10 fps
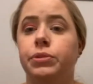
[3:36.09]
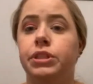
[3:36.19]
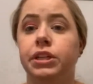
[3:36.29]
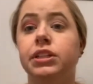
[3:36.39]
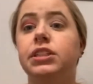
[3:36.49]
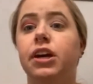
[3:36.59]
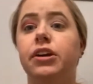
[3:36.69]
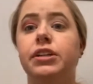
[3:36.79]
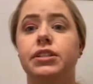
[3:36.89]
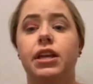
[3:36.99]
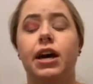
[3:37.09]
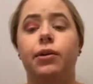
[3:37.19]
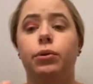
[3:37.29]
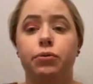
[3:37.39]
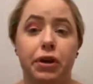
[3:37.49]
dignitaries that
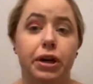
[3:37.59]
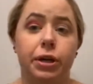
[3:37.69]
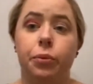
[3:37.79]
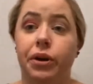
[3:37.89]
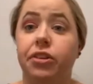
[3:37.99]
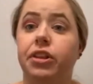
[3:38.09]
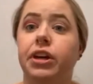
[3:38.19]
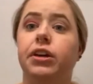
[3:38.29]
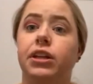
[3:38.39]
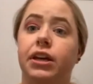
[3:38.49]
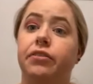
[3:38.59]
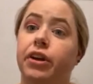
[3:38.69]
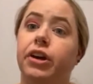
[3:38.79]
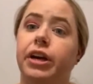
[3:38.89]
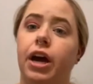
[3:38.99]
were very wealthy and like
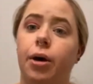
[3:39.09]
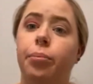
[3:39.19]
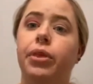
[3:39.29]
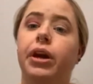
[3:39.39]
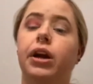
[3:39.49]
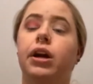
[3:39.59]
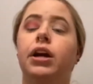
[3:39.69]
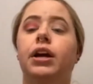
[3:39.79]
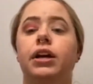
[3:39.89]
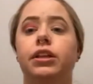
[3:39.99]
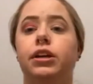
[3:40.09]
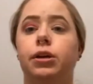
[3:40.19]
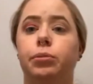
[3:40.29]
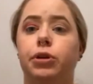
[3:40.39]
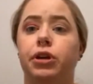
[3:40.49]
very up there in the
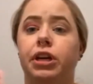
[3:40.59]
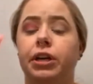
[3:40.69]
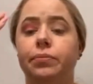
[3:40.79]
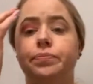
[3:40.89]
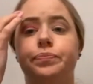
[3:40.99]
community.